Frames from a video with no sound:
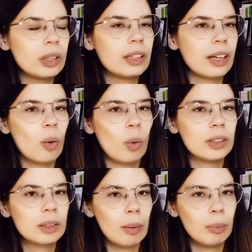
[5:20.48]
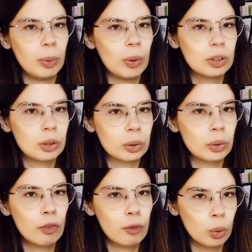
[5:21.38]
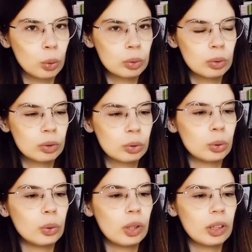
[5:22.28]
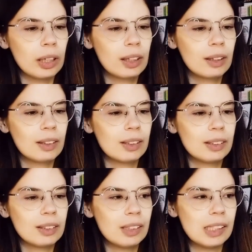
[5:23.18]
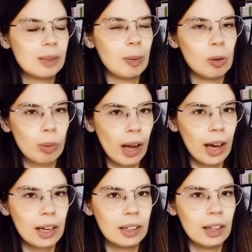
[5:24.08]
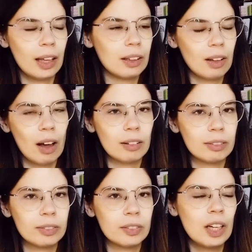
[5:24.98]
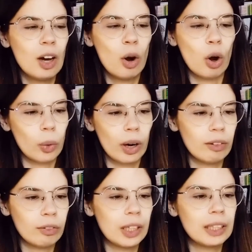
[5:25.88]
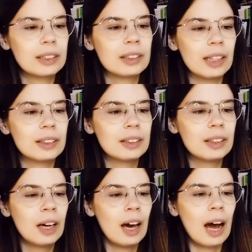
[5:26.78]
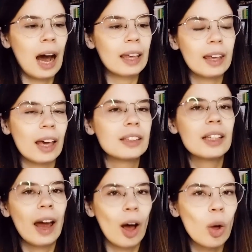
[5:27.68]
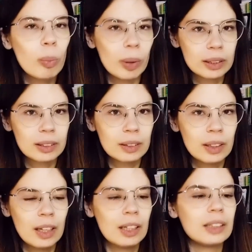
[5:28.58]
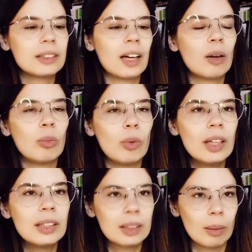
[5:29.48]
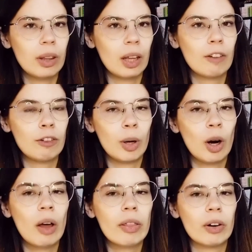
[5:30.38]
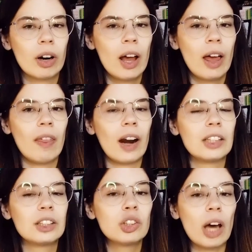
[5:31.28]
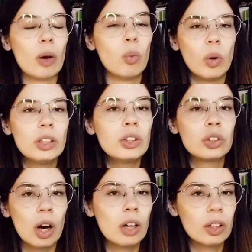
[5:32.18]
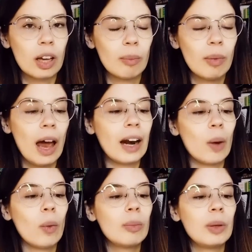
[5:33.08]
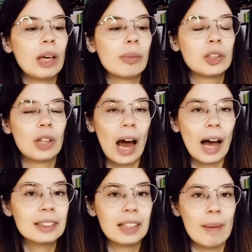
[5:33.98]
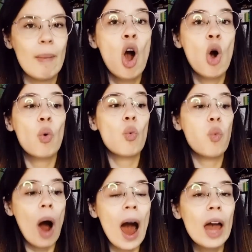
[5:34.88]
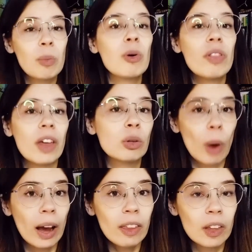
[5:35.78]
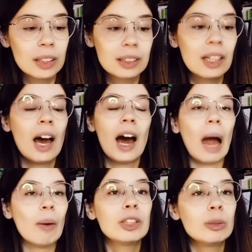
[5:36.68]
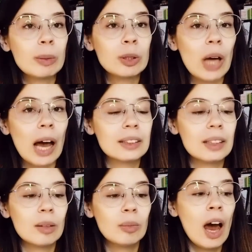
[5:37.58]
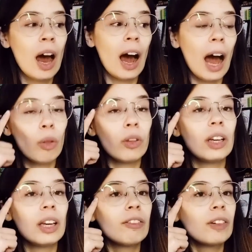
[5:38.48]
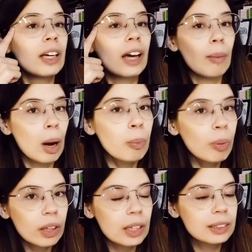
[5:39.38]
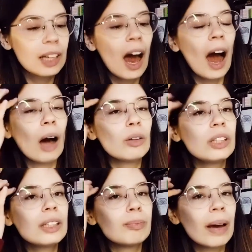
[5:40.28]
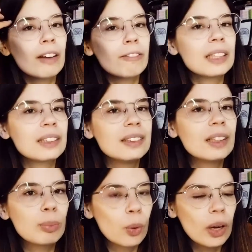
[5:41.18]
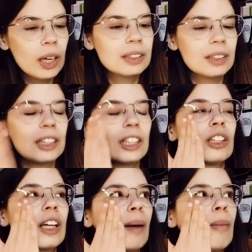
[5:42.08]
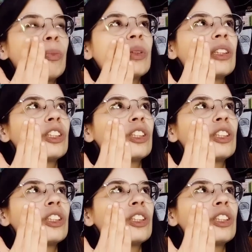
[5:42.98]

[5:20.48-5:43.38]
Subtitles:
I want my book to look full, to look like it's been read and loved or whatever. It's that I can't help it. It's that I'm reading something from an author that I want to talk to them, and I want to be able to ask them, why would they write this? I want to be able to ask them, how did they even come up with this? How did it manifest in their brains that they could come up with such a